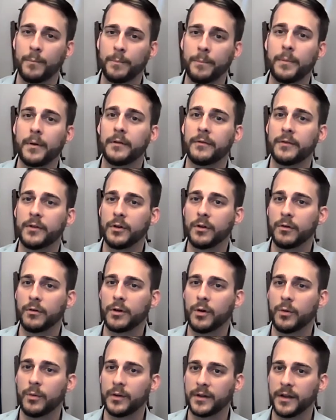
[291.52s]
But if you don't
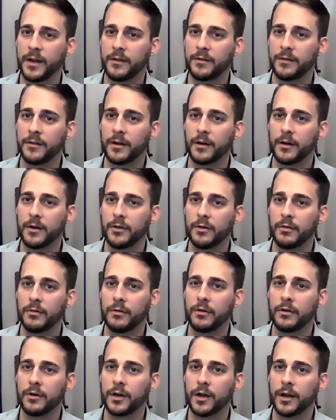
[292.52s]
know what's out there, you
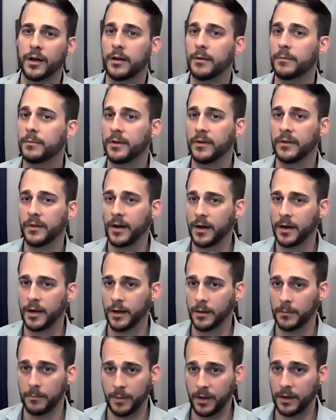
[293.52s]
could end up
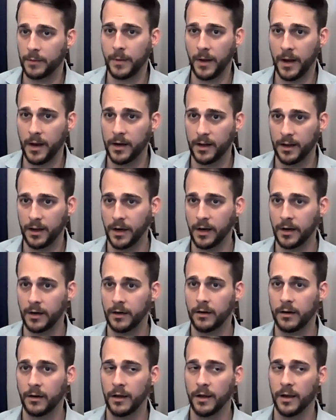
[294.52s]
designing a big pen
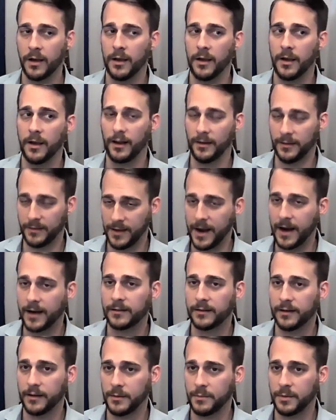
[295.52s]
again,
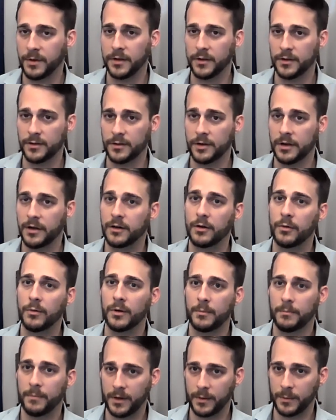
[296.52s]
exactly because you didn't know
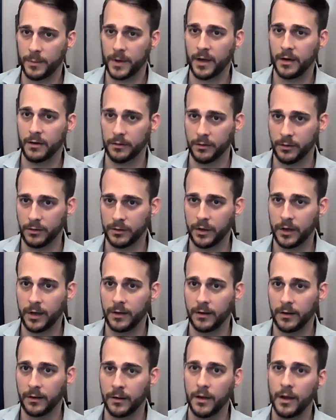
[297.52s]
what a big pen looked
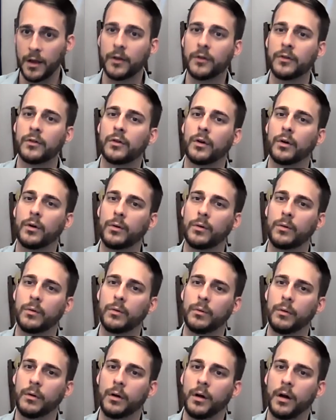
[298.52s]
like.
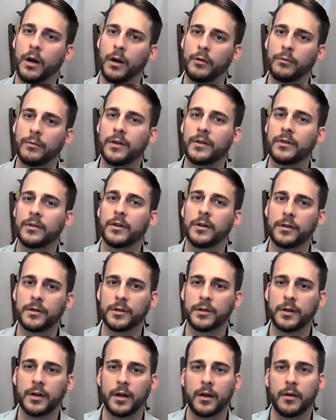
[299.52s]
So our
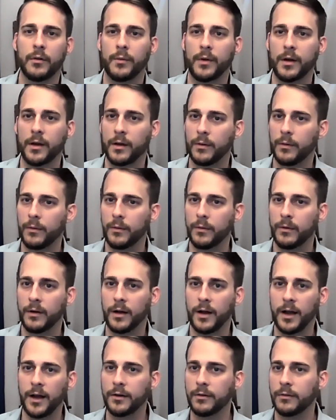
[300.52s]
research, and the way
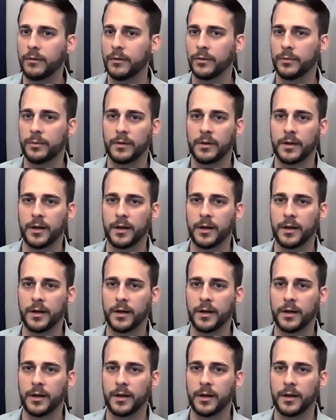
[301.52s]
I do this with